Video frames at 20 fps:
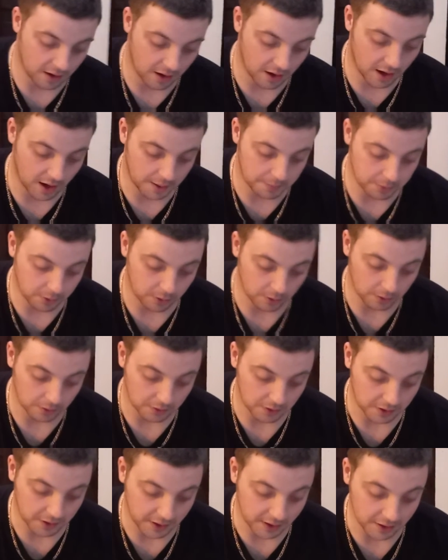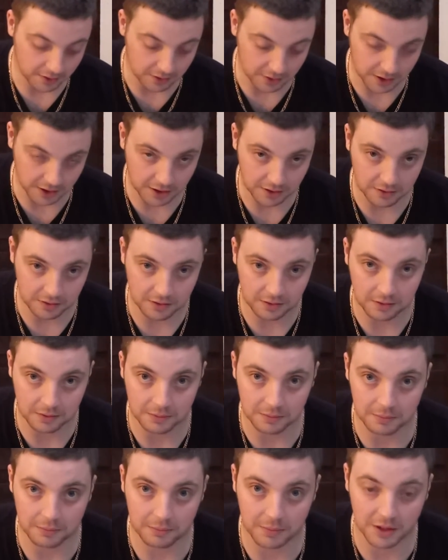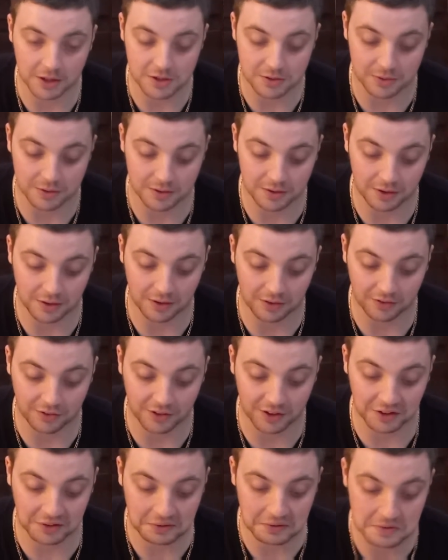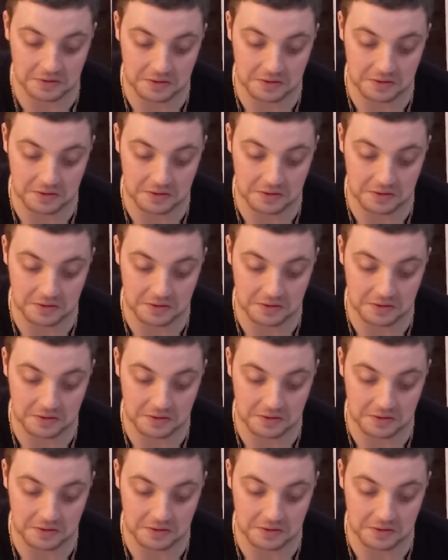I put 0-0. Mesh, what did it finish?